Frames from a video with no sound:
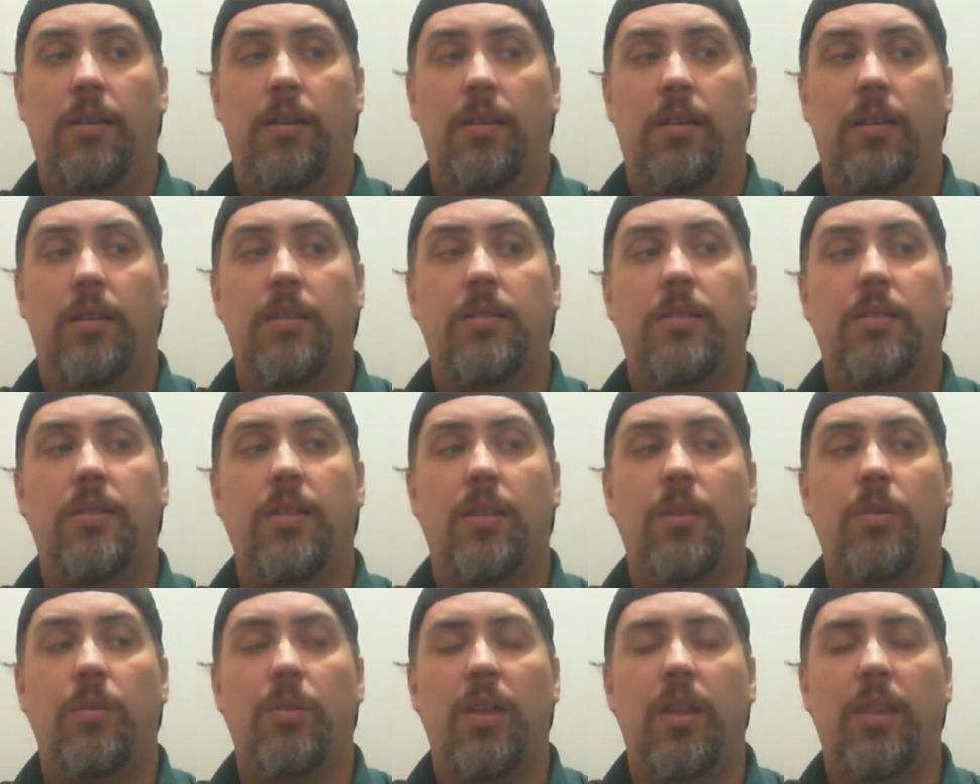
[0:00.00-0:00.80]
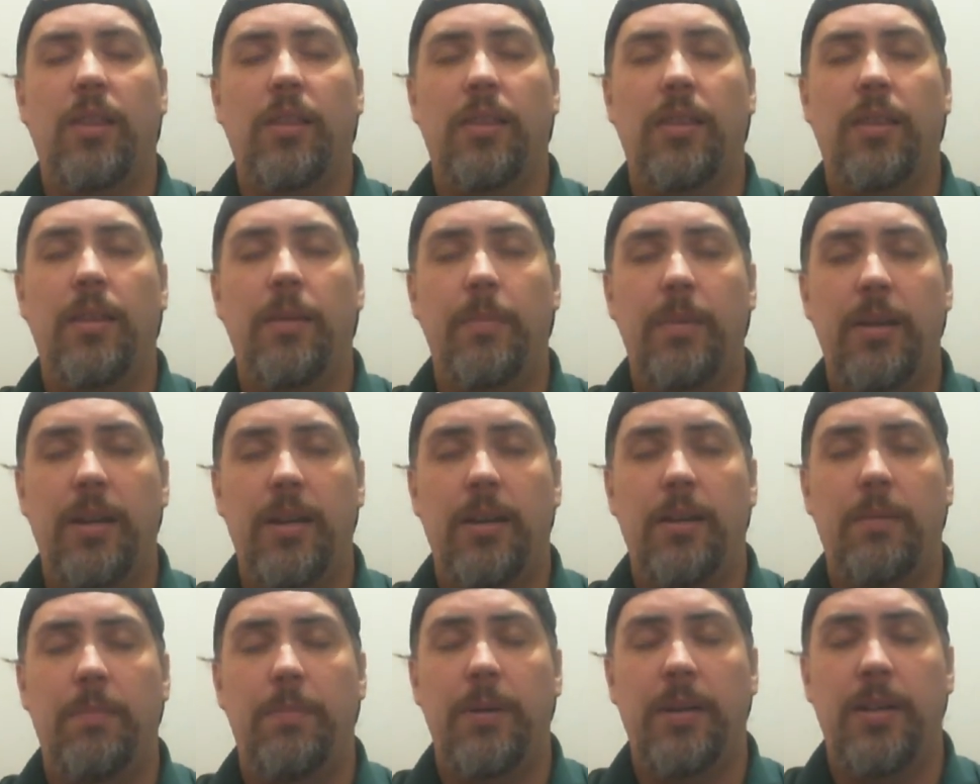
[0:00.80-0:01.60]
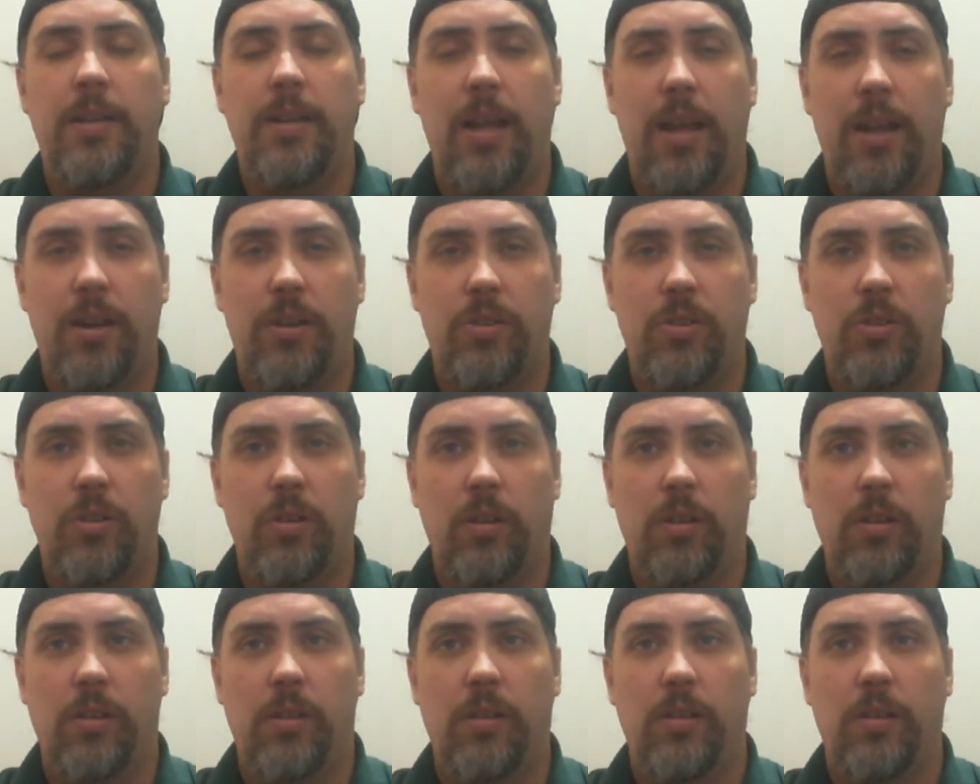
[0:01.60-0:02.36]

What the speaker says: This is something with unlimited potential,